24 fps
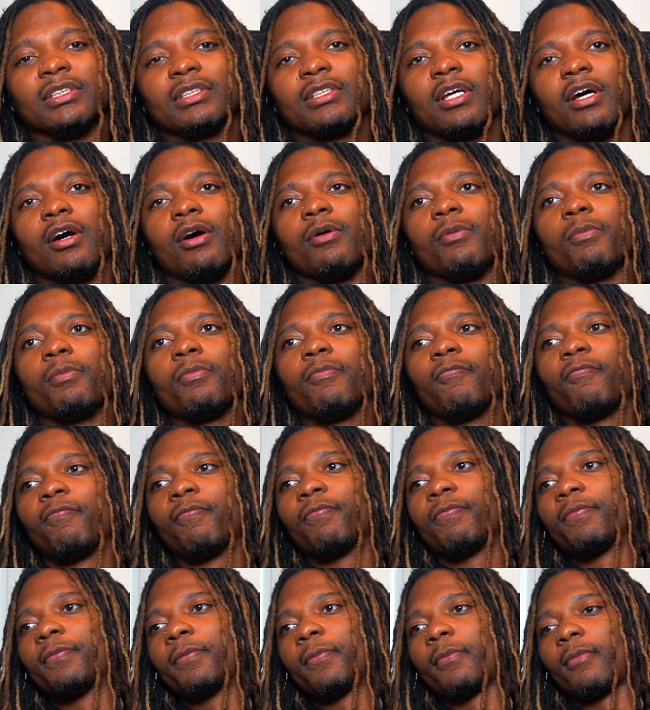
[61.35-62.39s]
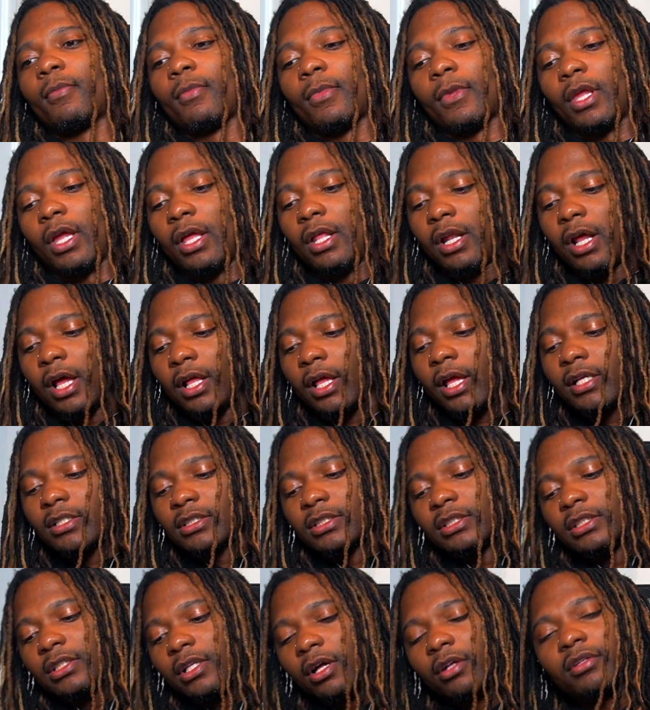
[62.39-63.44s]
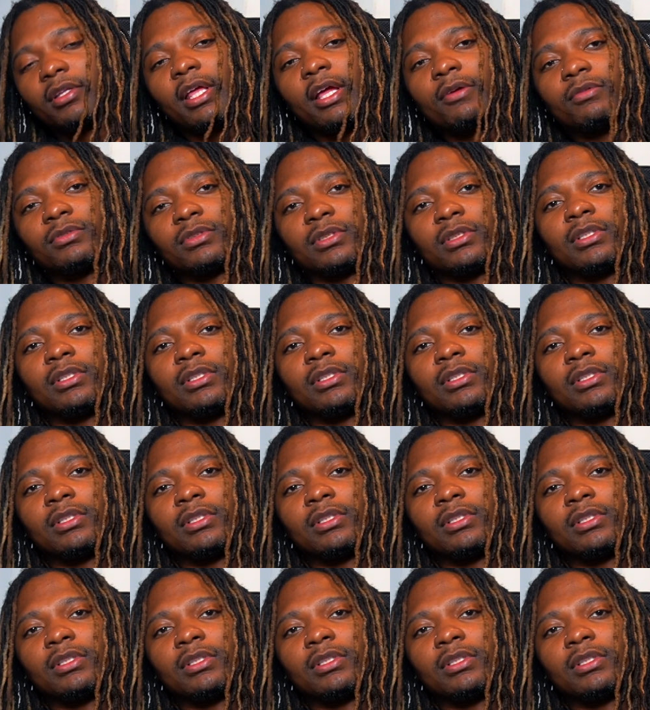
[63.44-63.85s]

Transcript: come, and I actually thought they was a